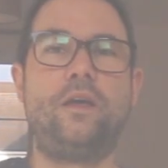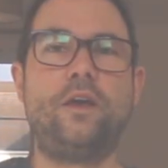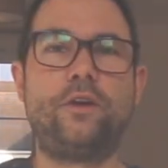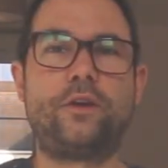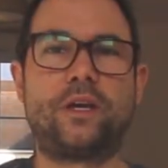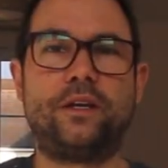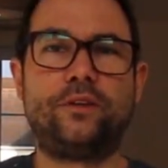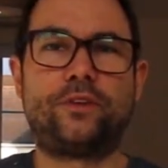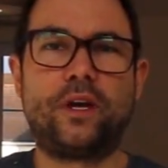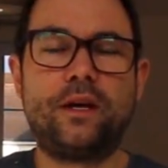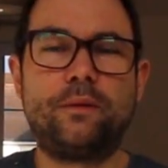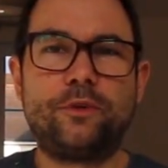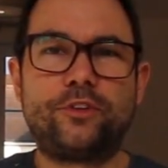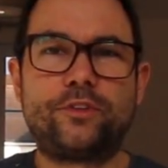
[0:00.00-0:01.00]
Okay, so
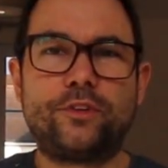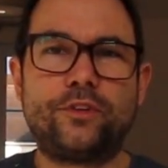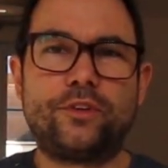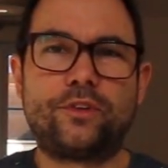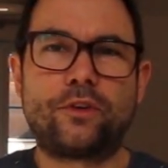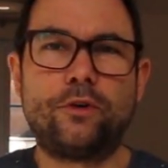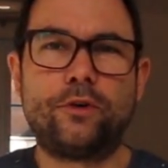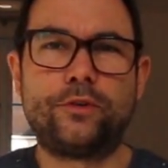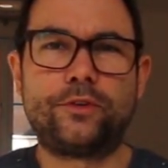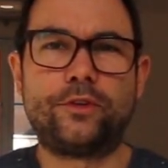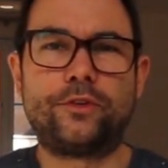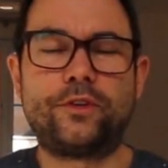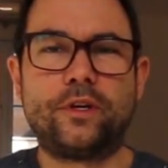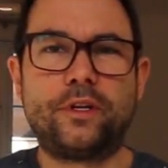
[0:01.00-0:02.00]
how much does it cost
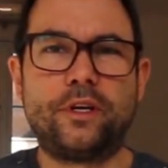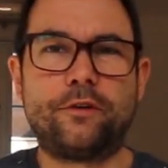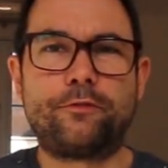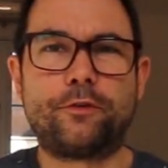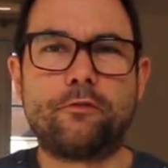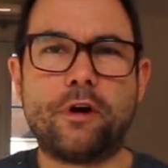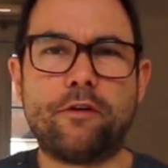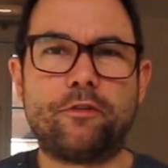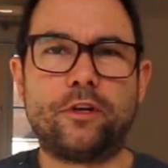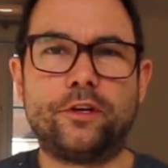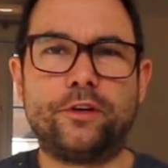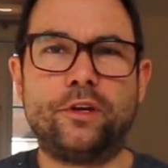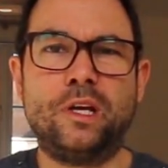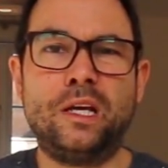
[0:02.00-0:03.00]
to sign up for
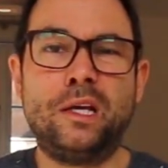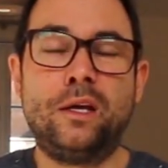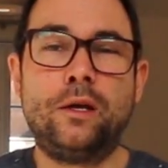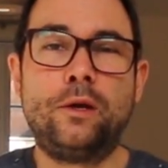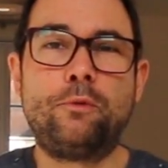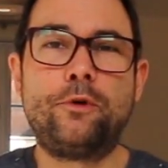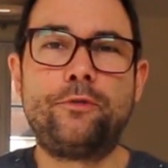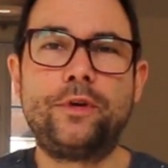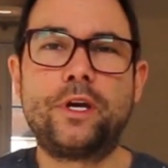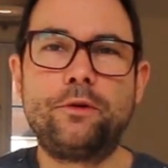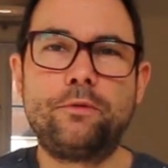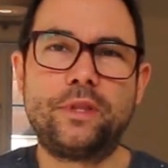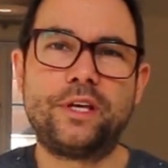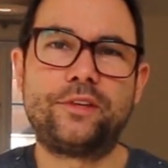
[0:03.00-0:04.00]
Revolut? Well, if you
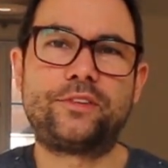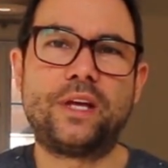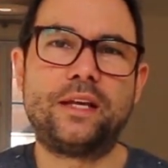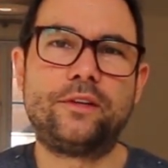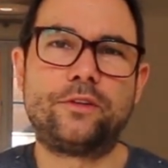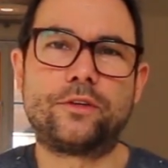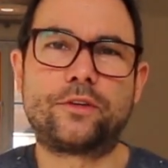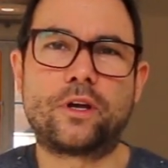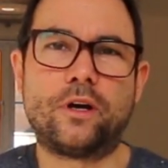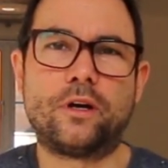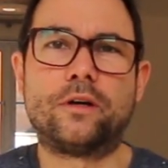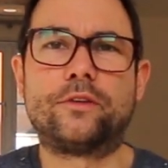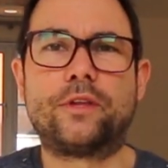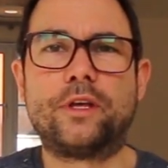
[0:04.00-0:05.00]
go with their standard
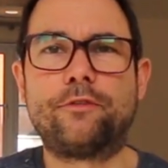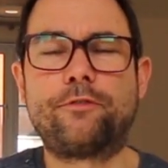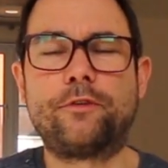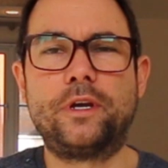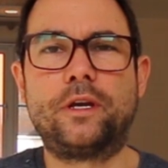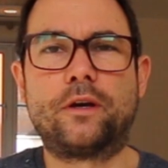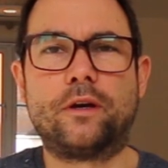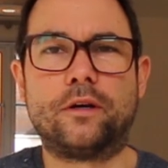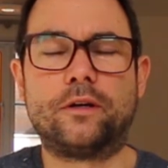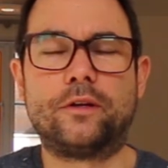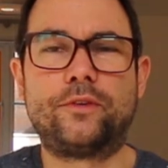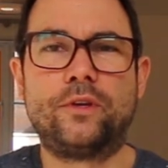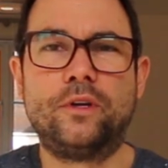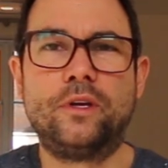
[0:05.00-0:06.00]
card, their free
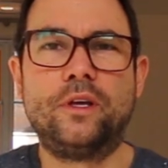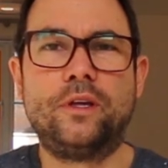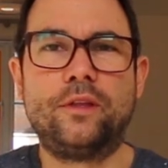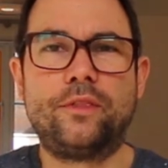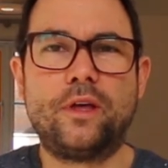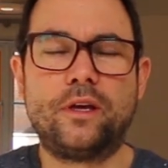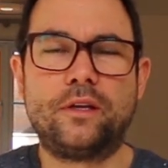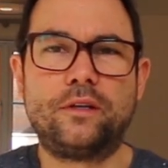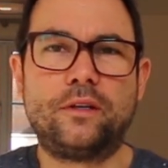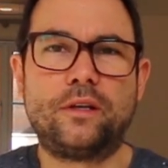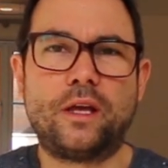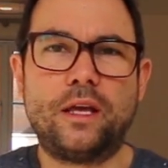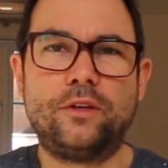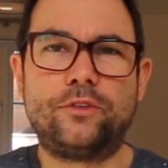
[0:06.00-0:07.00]
card,
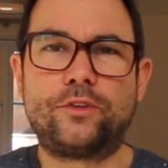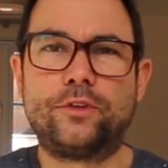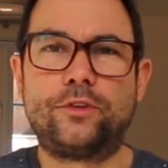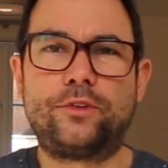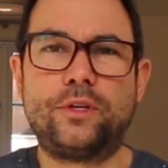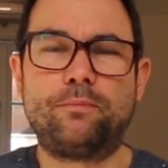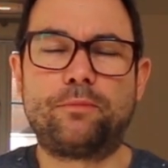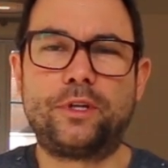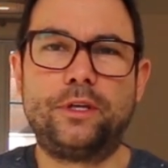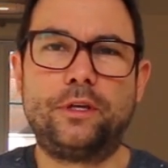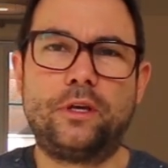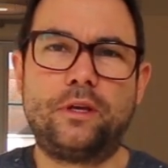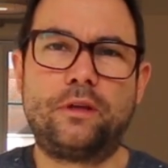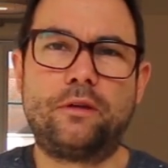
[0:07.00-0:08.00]
then it's just
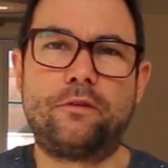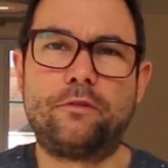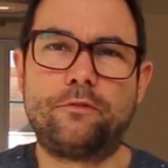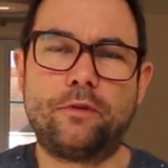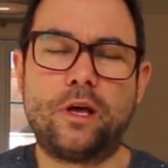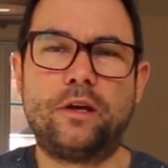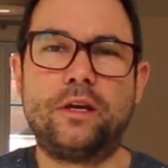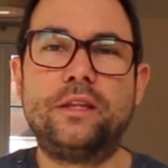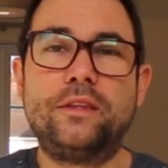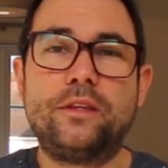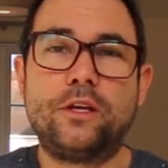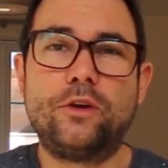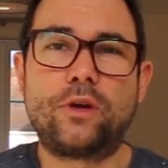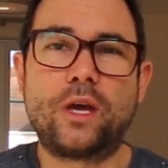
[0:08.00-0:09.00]
simply, in
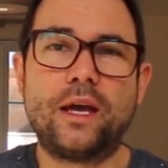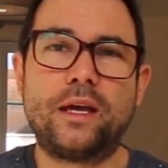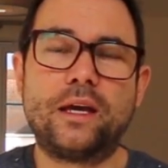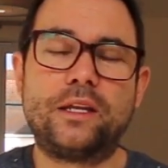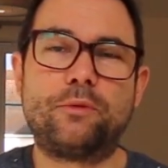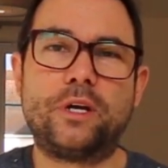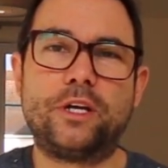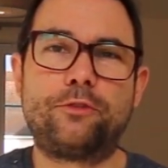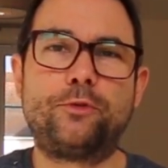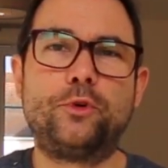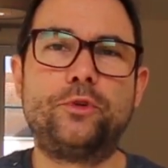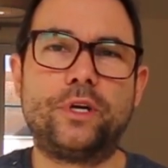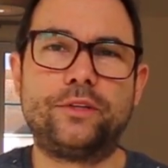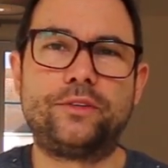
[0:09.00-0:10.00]
the UK anyway, it's
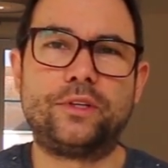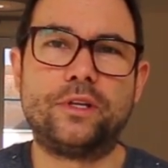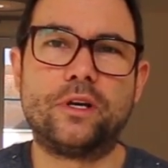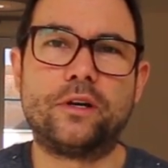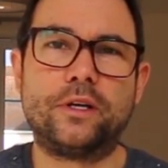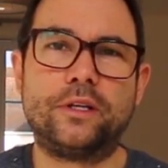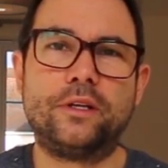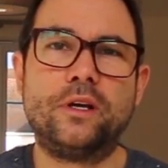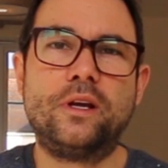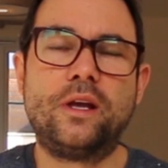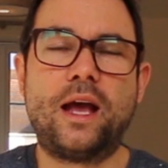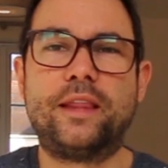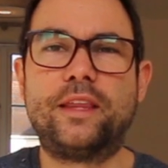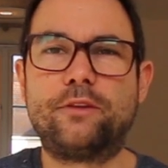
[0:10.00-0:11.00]
$4.99,
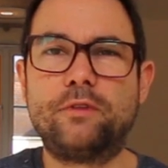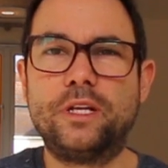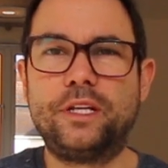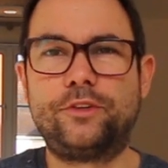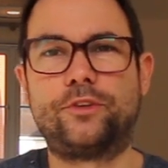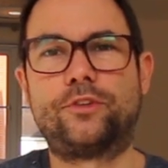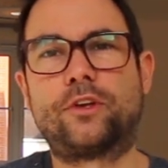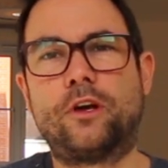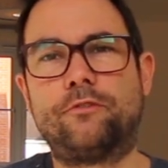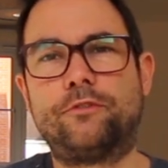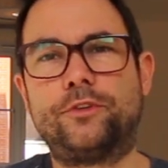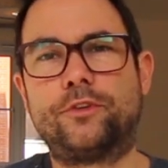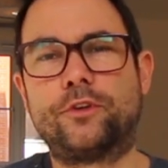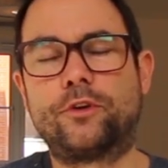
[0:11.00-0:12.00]
and that really just
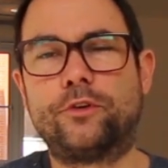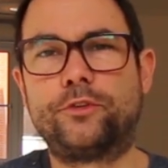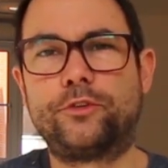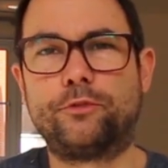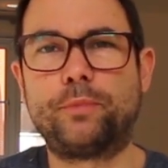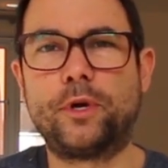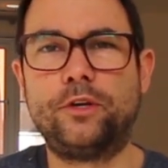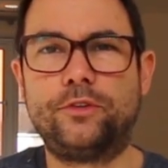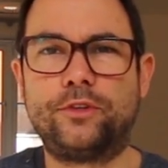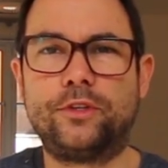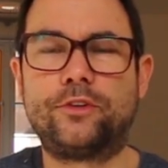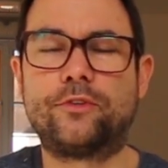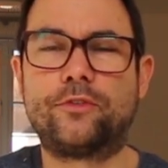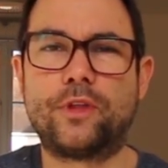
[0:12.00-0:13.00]
covers the cost of
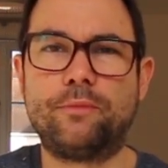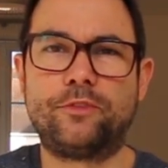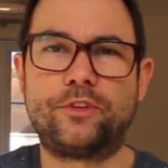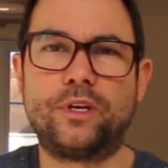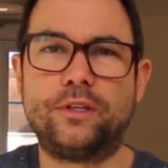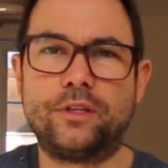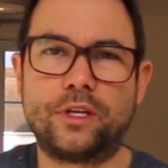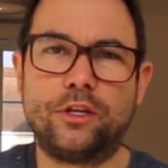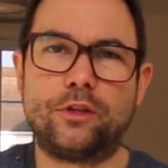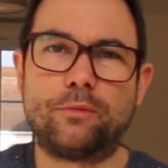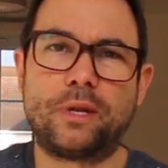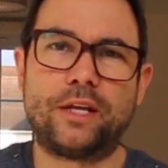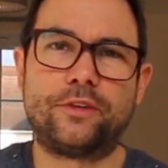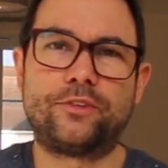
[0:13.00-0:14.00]
postage of them sending you the
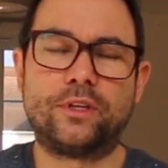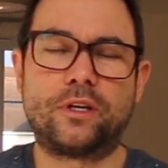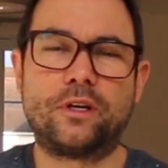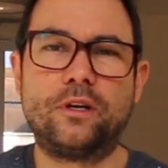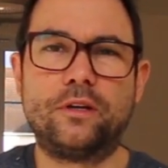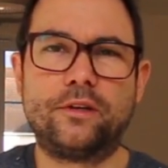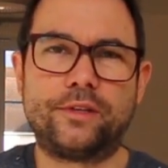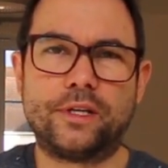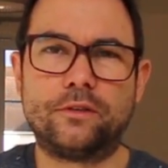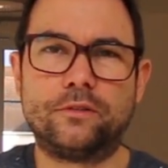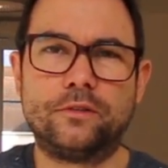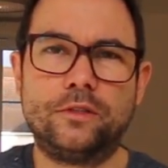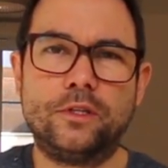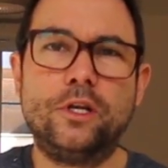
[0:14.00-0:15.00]
plastic card
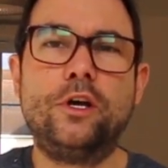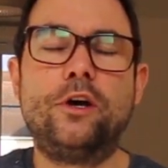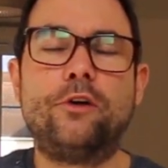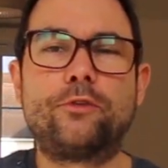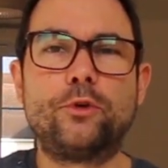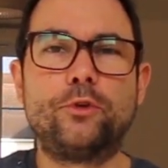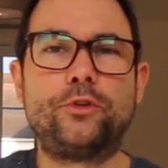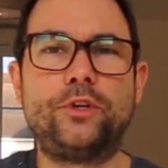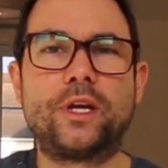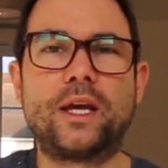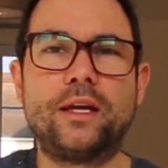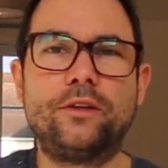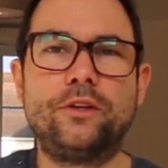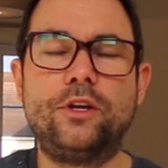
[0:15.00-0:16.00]
out. Of course, you
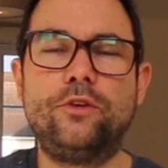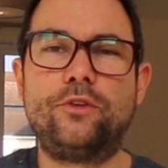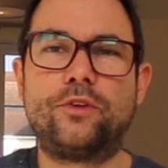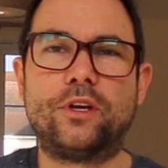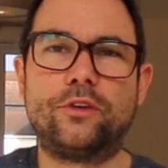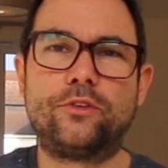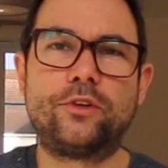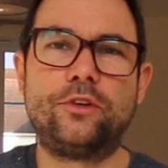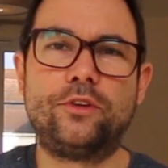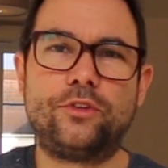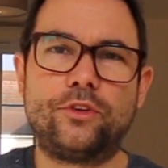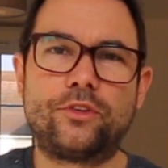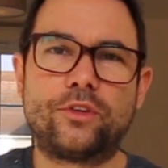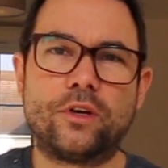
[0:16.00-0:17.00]
can use it as soon
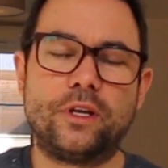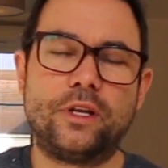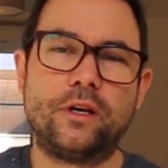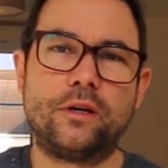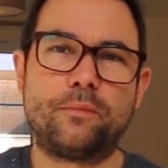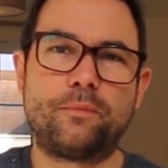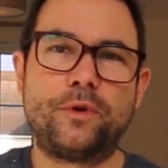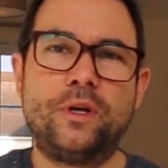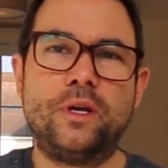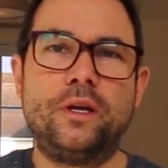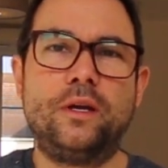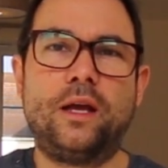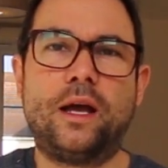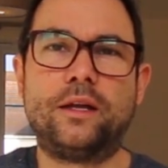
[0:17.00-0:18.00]
as you sign up,
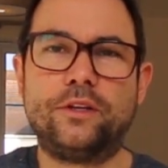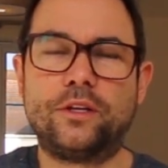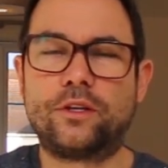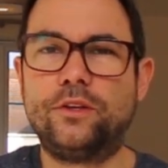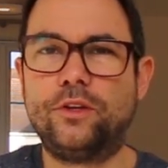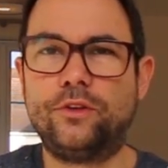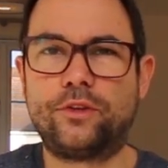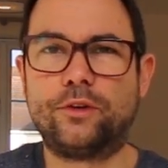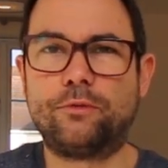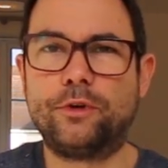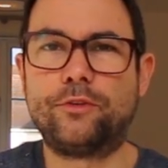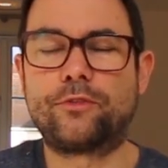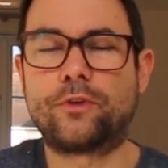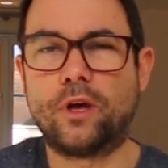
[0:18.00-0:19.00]
and you can use it
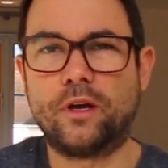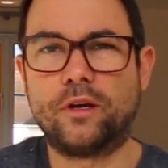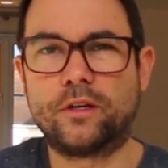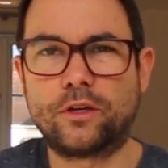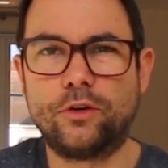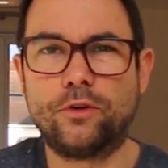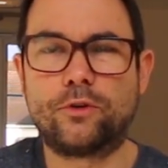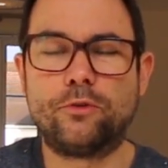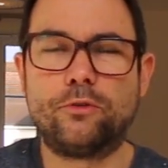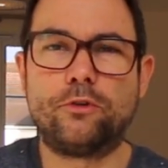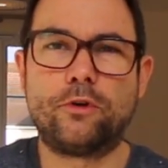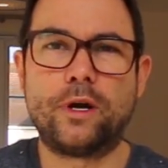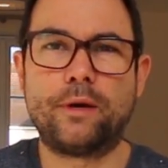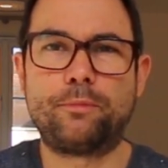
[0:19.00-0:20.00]
with Google
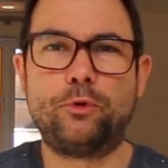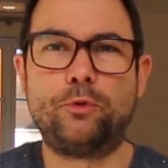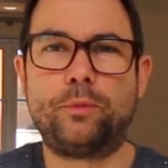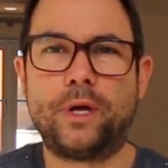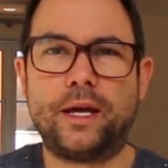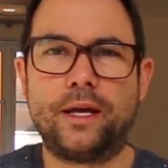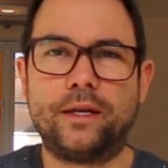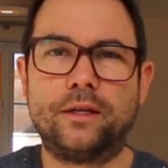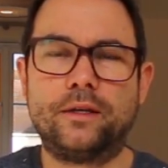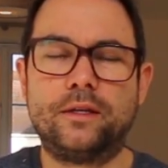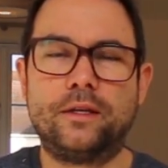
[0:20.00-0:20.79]
or Apple Pay.